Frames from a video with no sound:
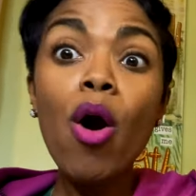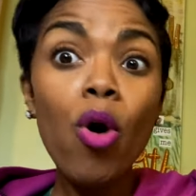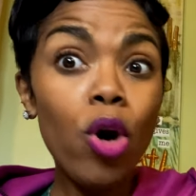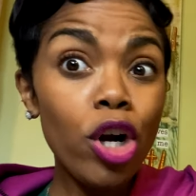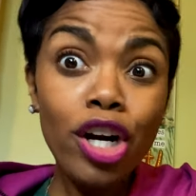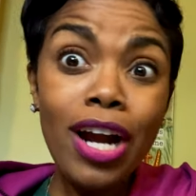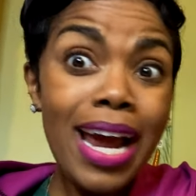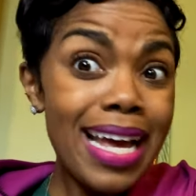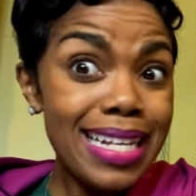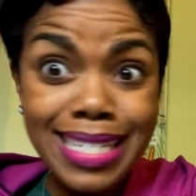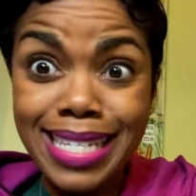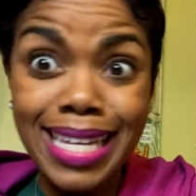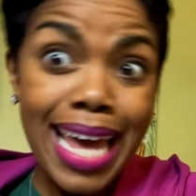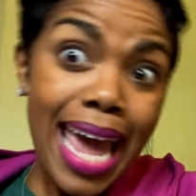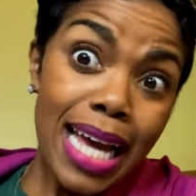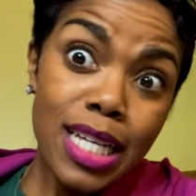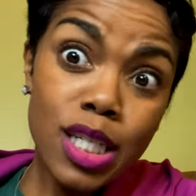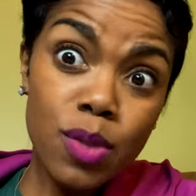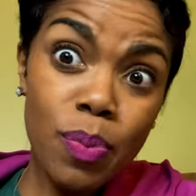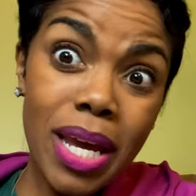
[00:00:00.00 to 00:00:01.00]
order at
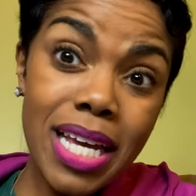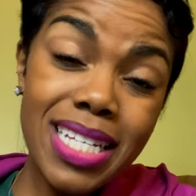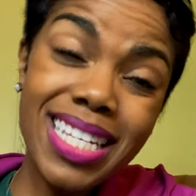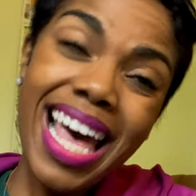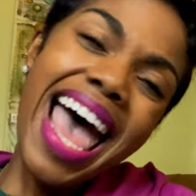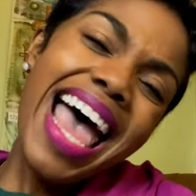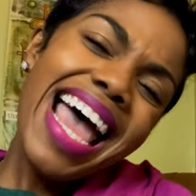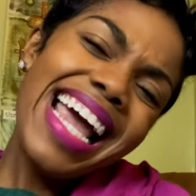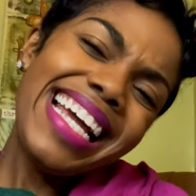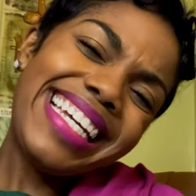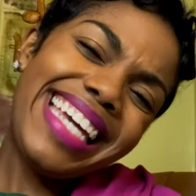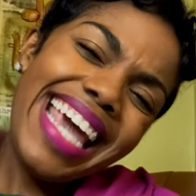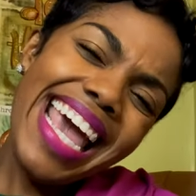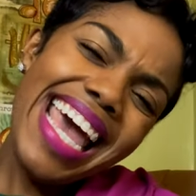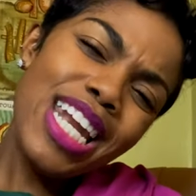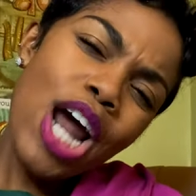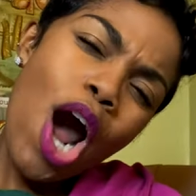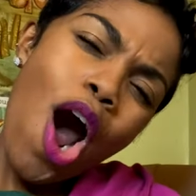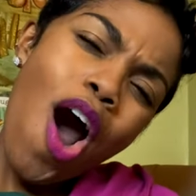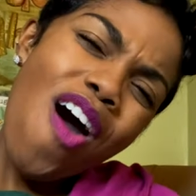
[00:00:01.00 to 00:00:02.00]
Zaxby's, get
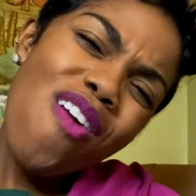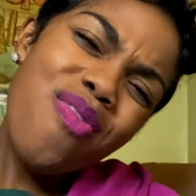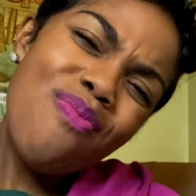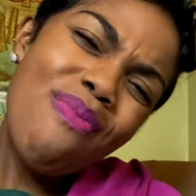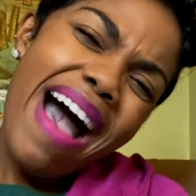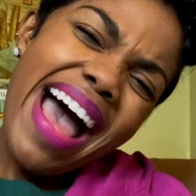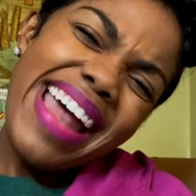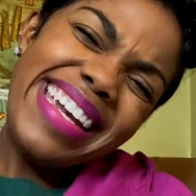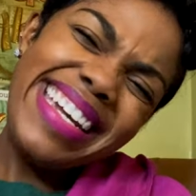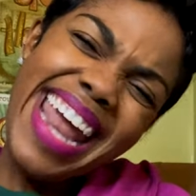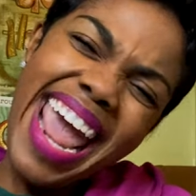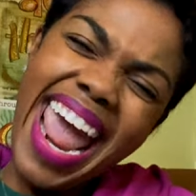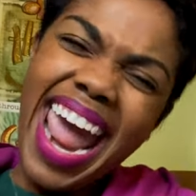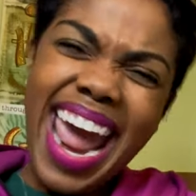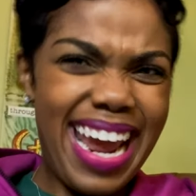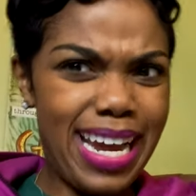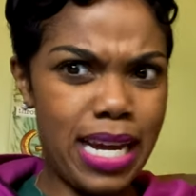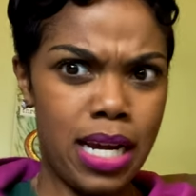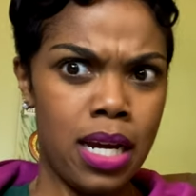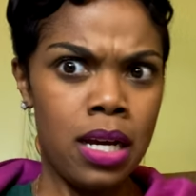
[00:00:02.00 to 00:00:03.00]
off my
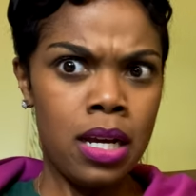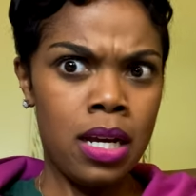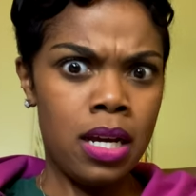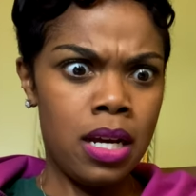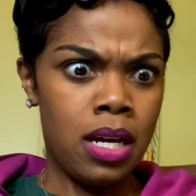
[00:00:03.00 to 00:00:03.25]
neck.